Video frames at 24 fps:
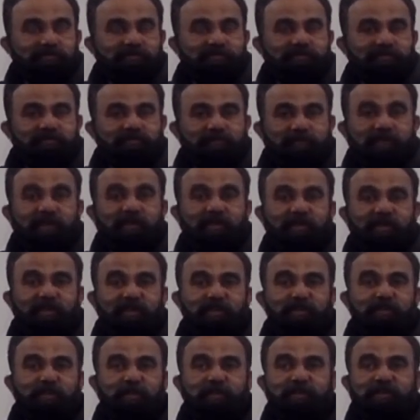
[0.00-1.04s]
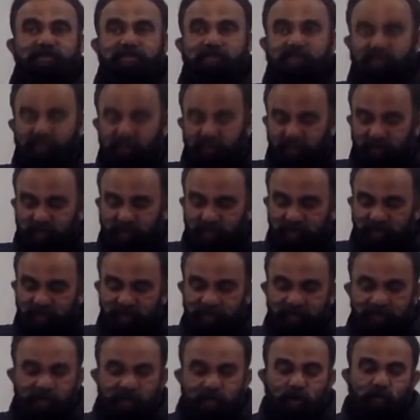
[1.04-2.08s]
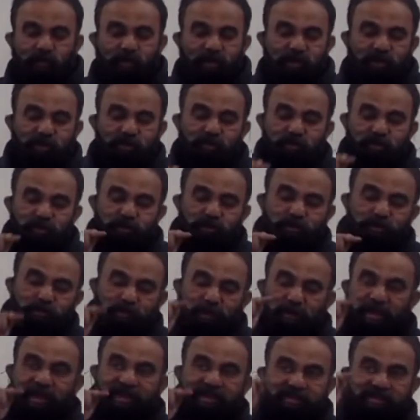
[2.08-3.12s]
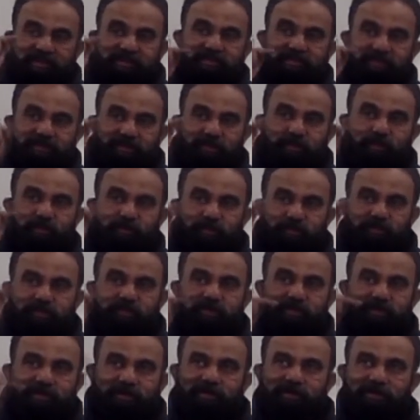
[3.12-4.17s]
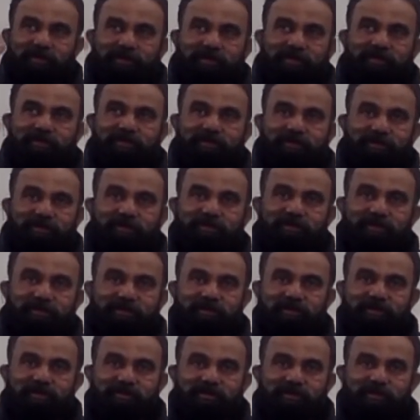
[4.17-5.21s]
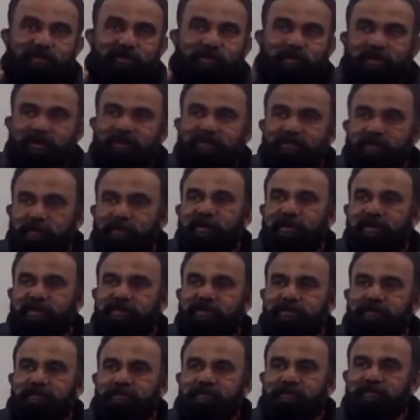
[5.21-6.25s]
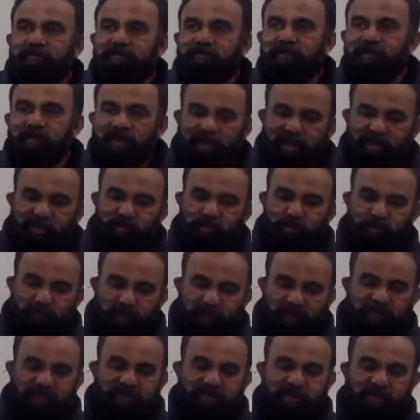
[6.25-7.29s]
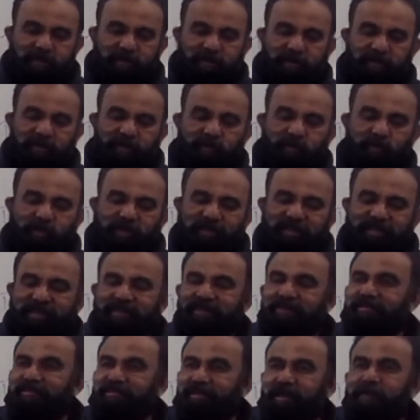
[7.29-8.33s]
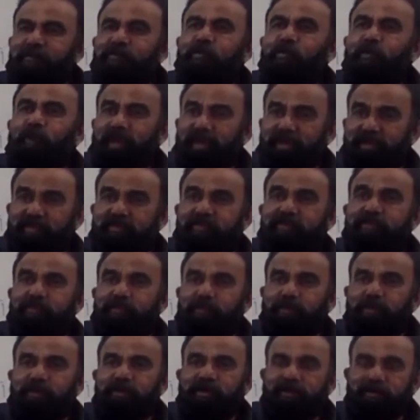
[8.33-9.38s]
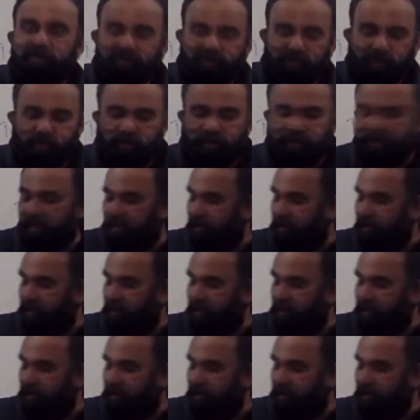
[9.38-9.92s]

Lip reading: make our experiment successful, we need to space those springs apart. And to space it apart, we need some weight to put in over there.